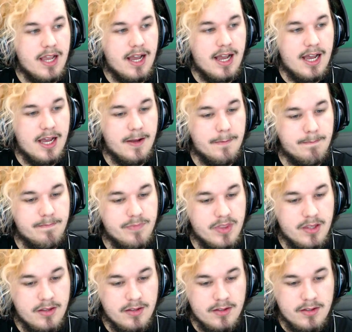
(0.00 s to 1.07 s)

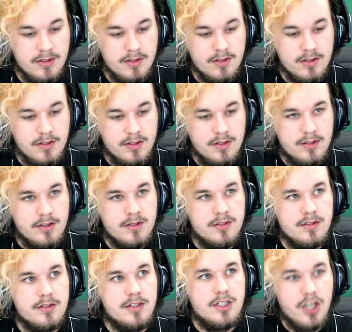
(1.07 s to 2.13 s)
Um,
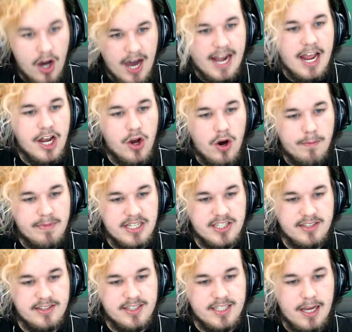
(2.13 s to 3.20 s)
God, I know I'm
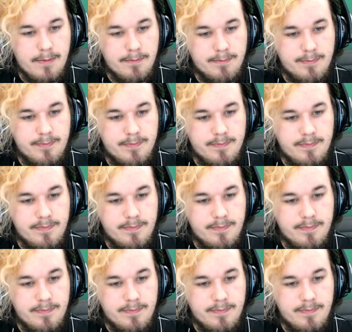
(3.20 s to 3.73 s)
missing some.